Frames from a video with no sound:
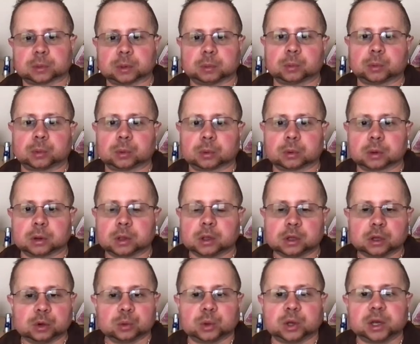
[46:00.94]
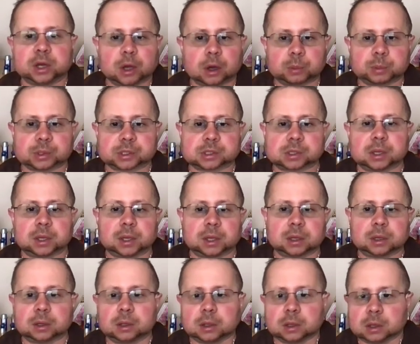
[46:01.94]
anymore. You wouldn't help us
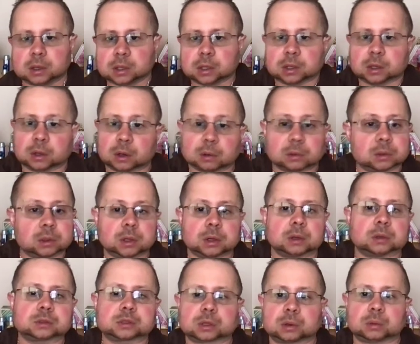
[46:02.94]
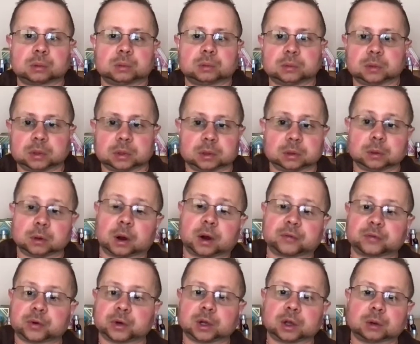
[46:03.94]
then. No, so you're
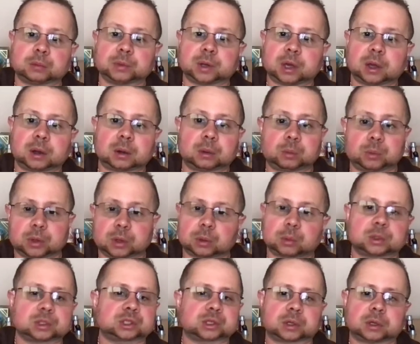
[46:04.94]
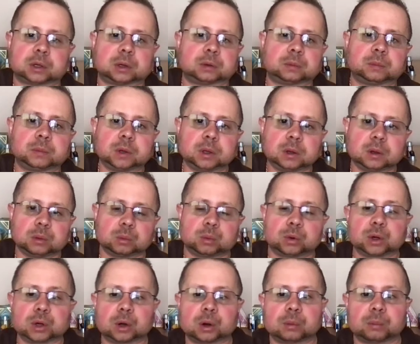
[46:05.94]
offering help now. We don't want your help.
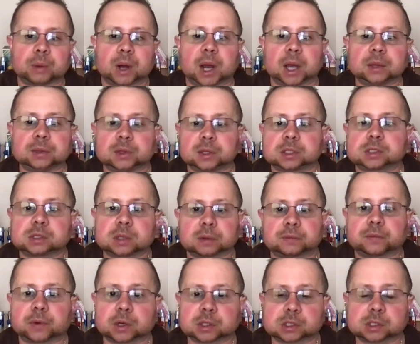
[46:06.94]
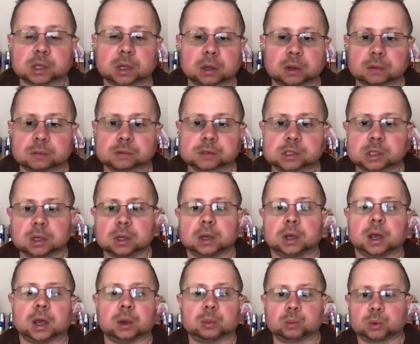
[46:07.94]
We're gonna mine this stuff ourselves,
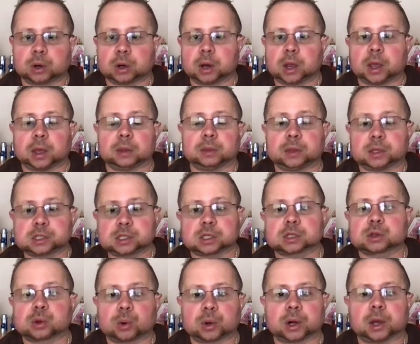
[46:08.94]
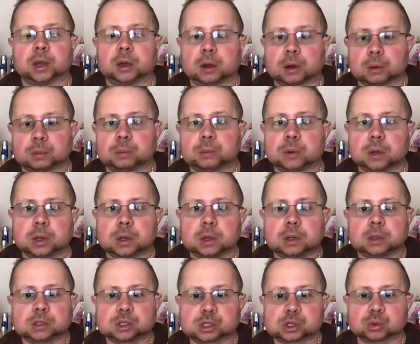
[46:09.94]
and this is going to help
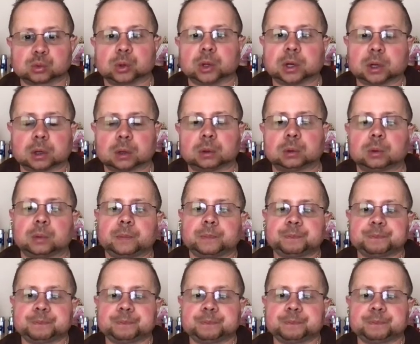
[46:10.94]
Sorrento,